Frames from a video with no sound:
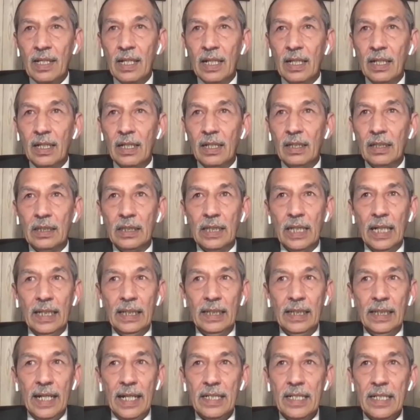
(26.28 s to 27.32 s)

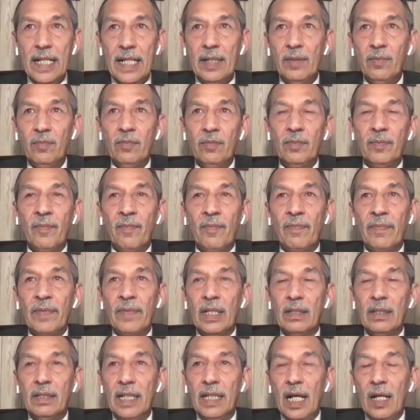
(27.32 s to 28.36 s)
And that time,
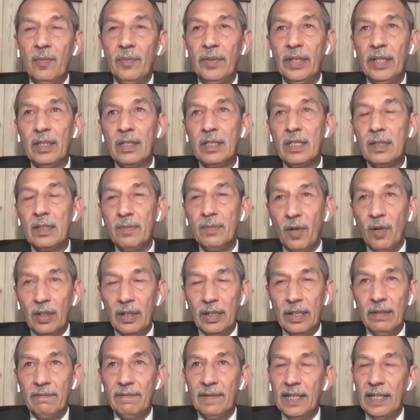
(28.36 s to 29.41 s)
the army
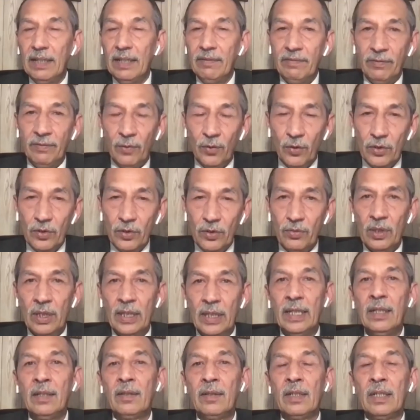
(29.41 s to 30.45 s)
responded very
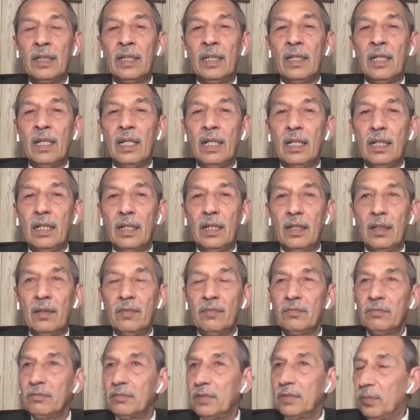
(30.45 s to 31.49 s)
forcefully.
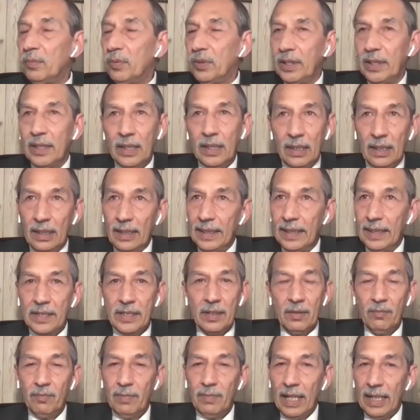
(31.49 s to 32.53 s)
The political
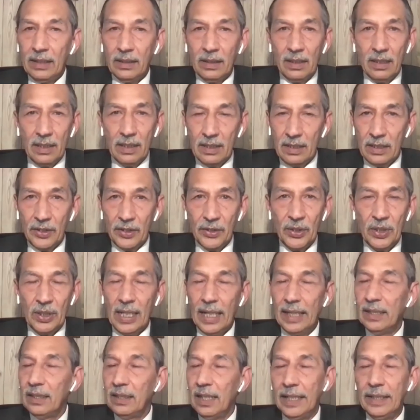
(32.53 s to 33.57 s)
leadership backed the decision.
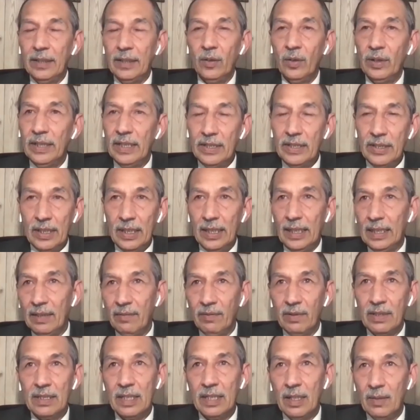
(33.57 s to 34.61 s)
I know initially
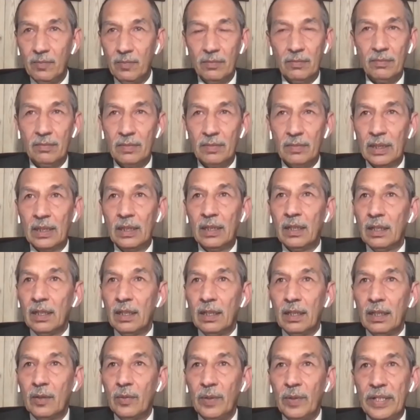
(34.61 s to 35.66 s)
there were some
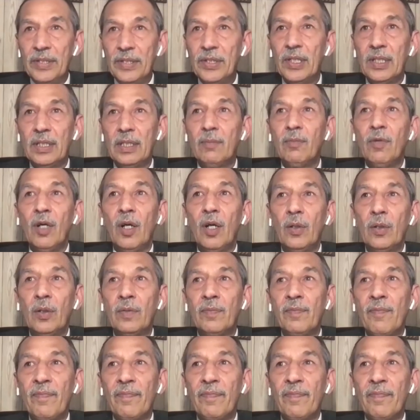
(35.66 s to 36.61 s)
questions about